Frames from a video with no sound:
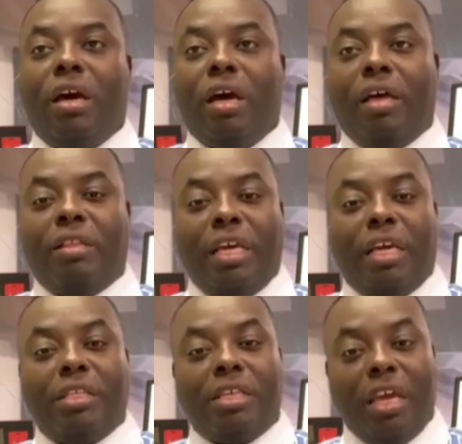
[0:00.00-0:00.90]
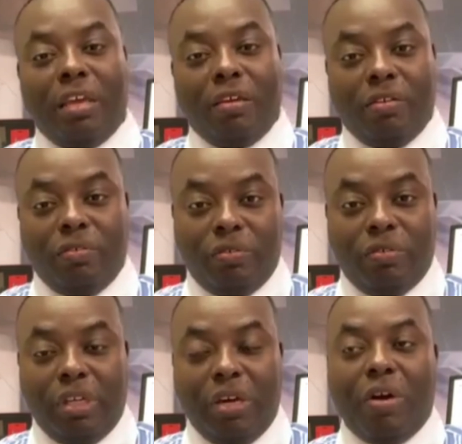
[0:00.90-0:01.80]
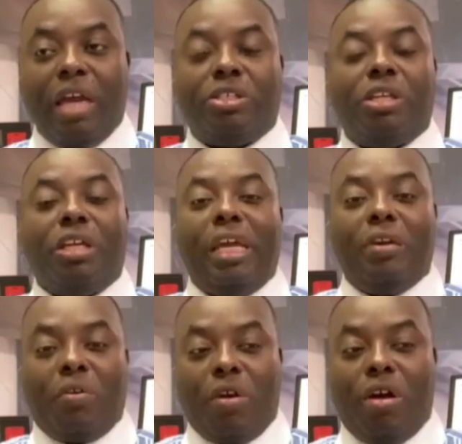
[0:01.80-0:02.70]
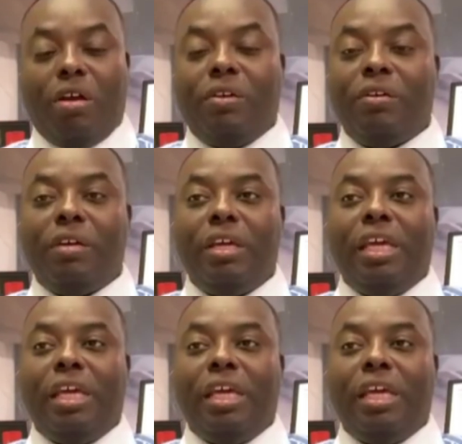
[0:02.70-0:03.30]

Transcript: they can take legal action later on,